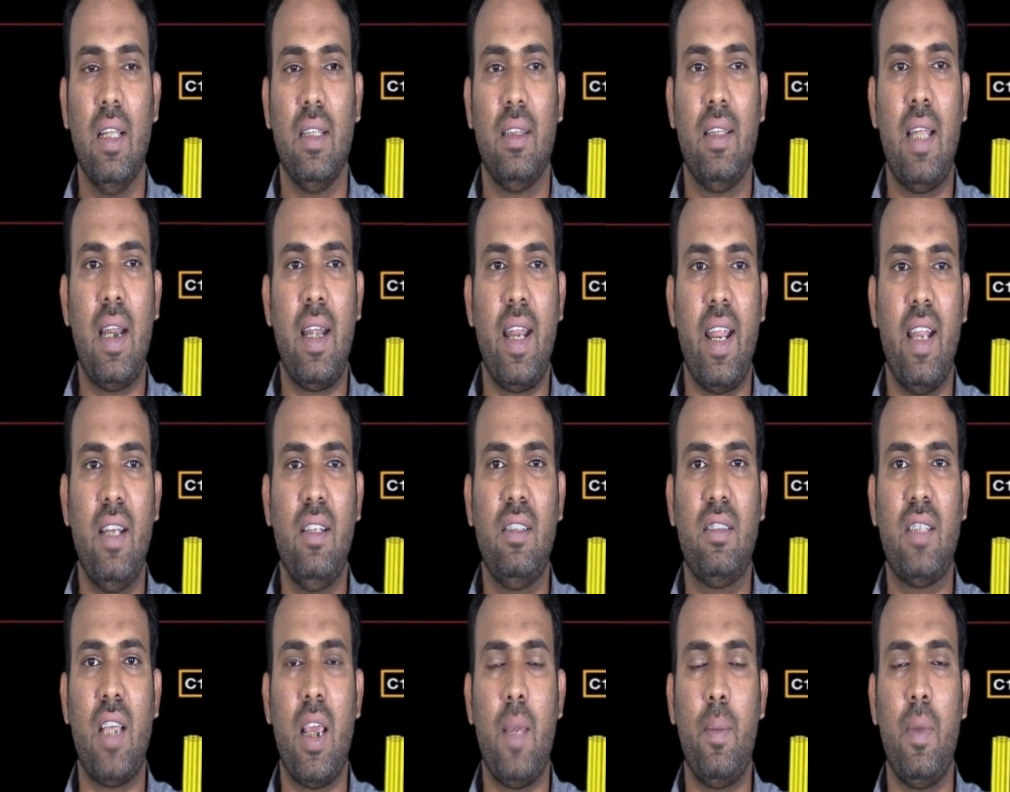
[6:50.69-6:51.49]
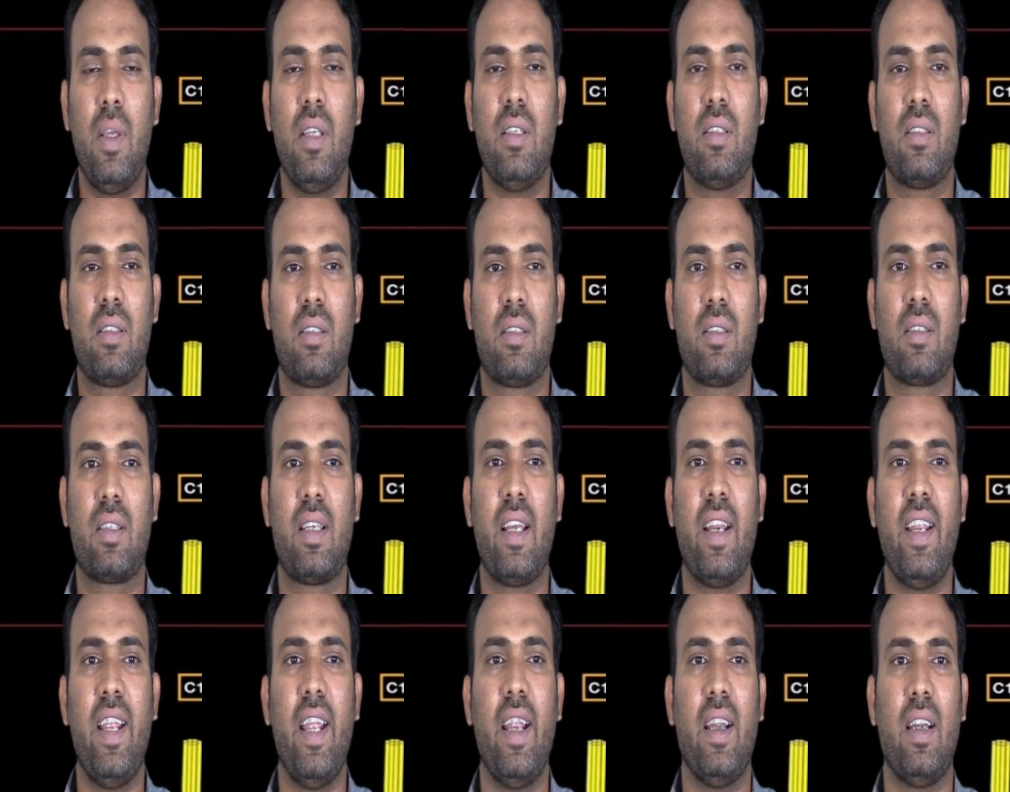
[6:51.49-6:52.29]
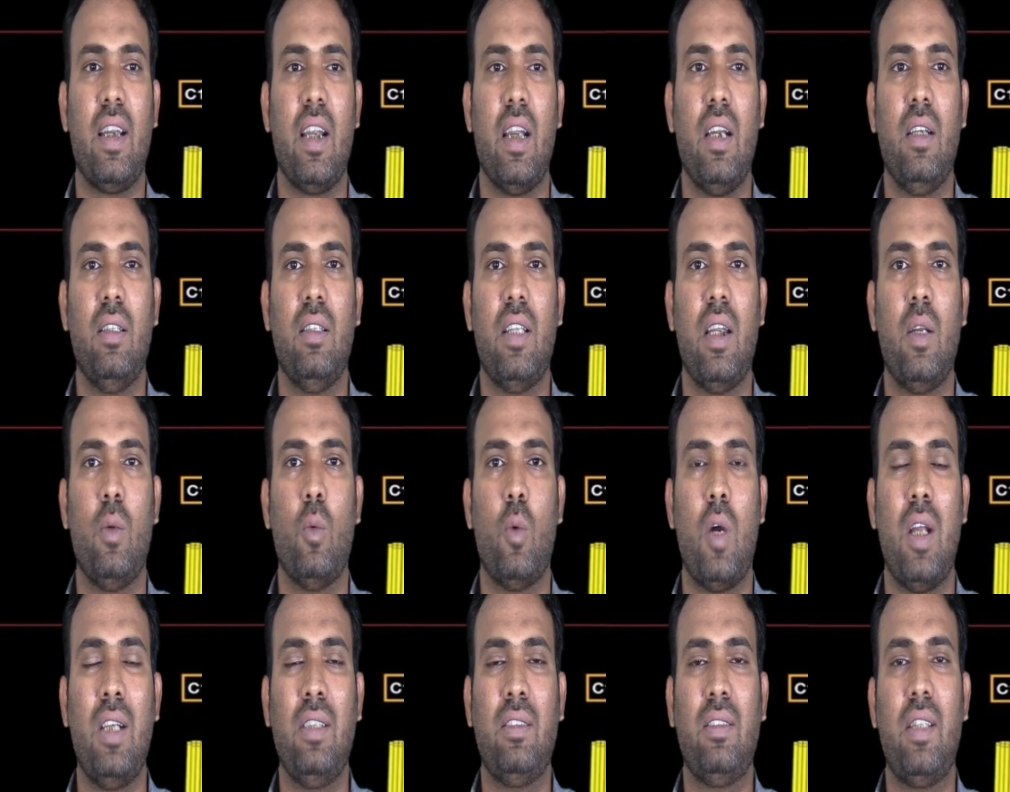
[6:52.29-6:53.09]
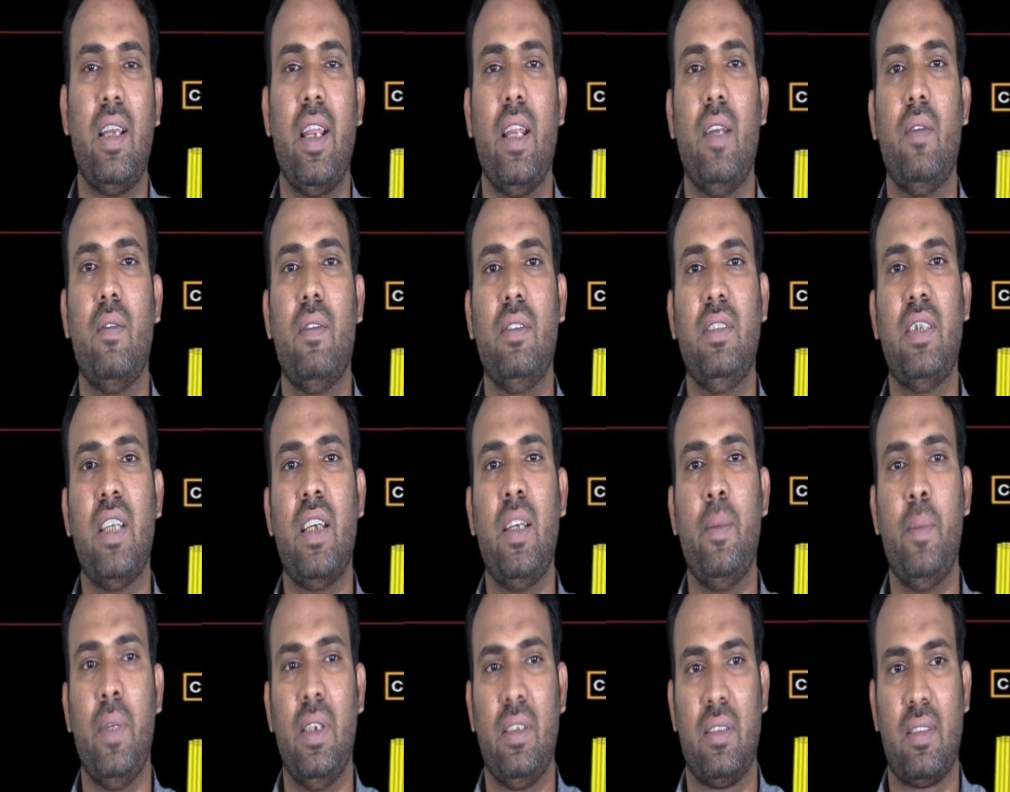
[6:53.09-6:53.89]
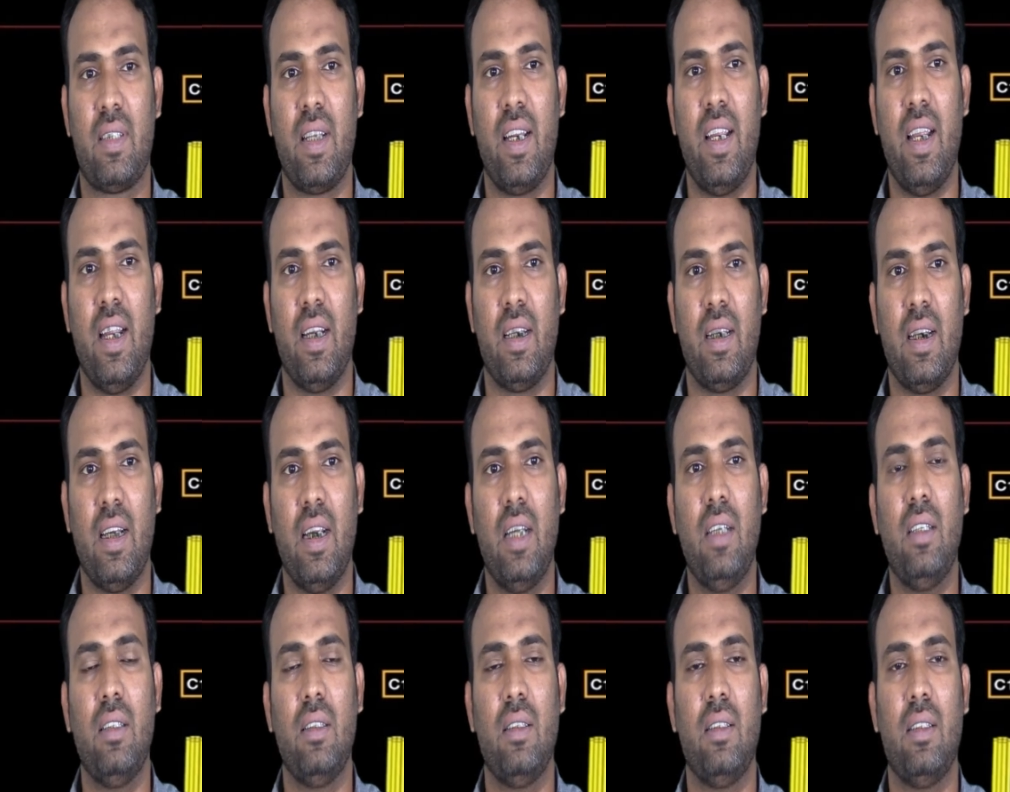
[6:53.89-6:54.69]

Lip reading: That enzyme is created, then once the enzyme is created,